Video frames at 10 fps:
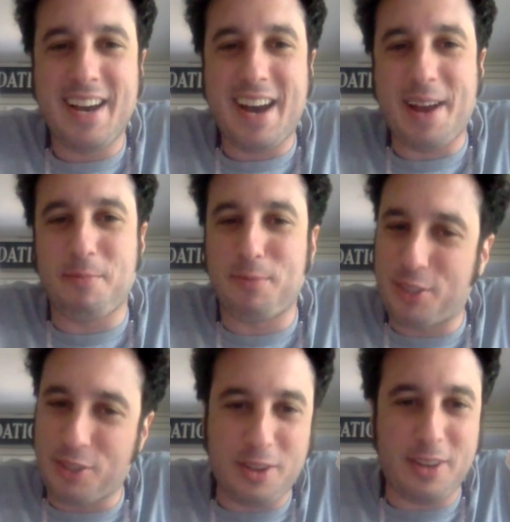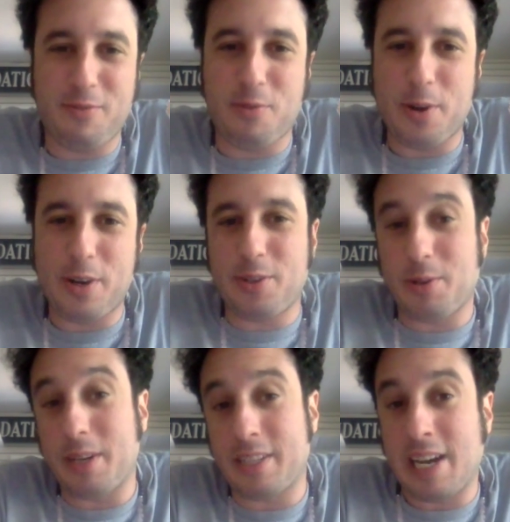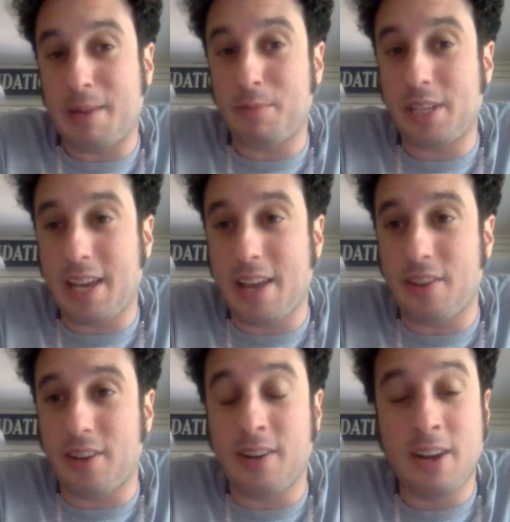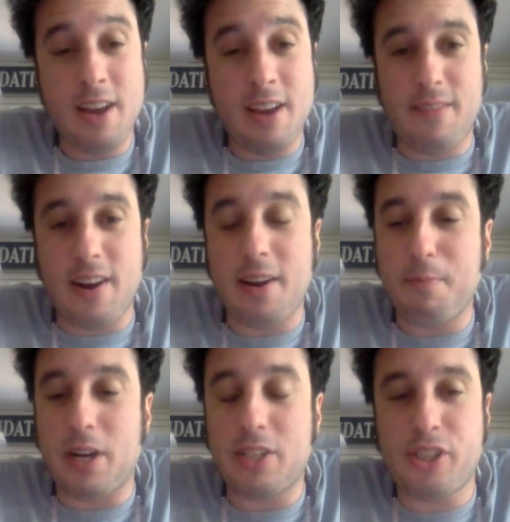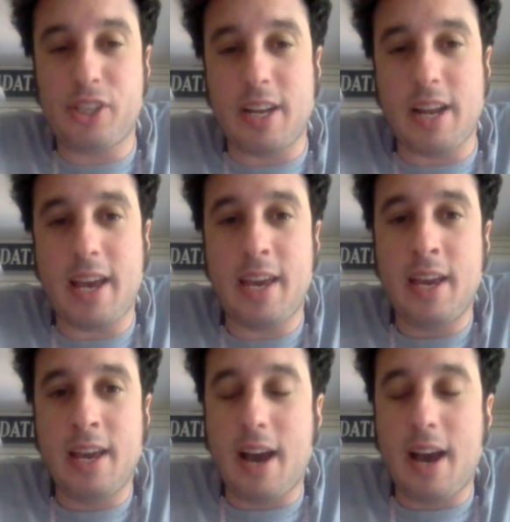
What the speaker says: I was looking forward to our time together very much today.